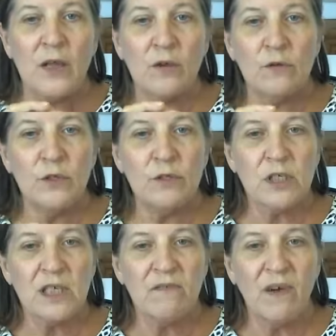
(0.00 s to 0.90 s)
you'll
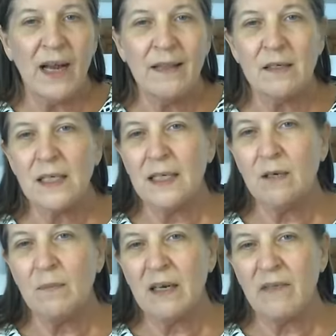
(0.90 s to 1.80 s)
usually find there's a
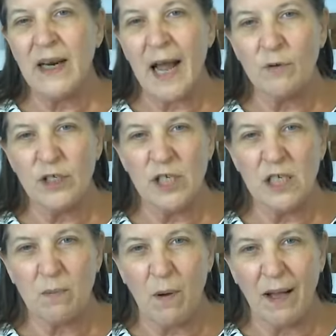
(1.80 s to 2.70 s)
little bit of an ouchy
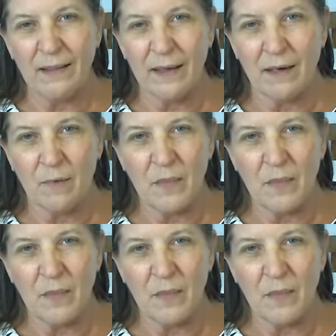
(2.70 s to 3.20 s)
spot there,